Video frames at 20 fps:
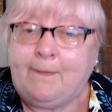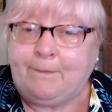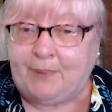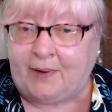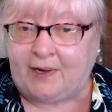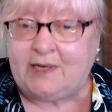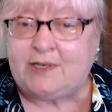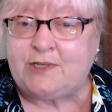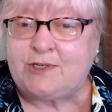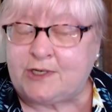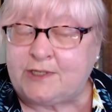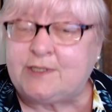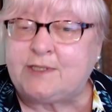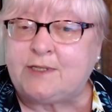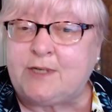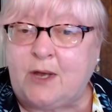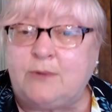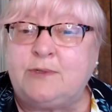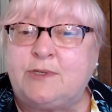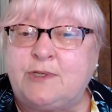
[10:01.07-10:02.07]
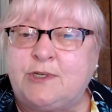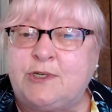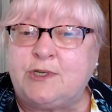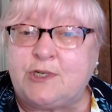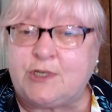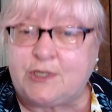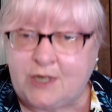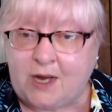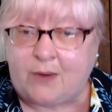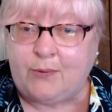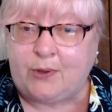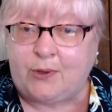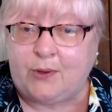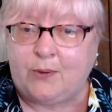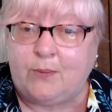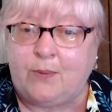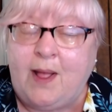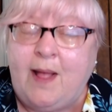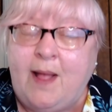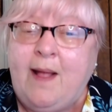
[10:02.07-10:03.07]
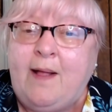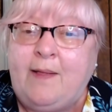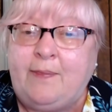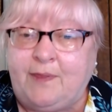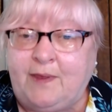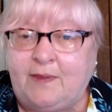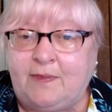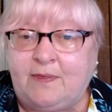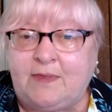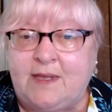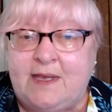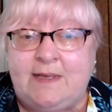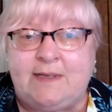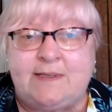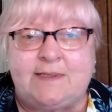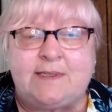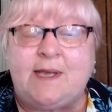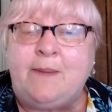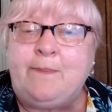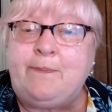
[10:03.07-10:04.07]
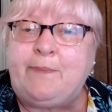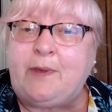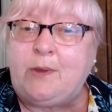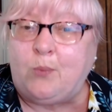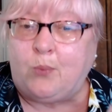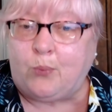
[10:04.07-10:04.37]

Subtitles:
But it just goes to show you that things can be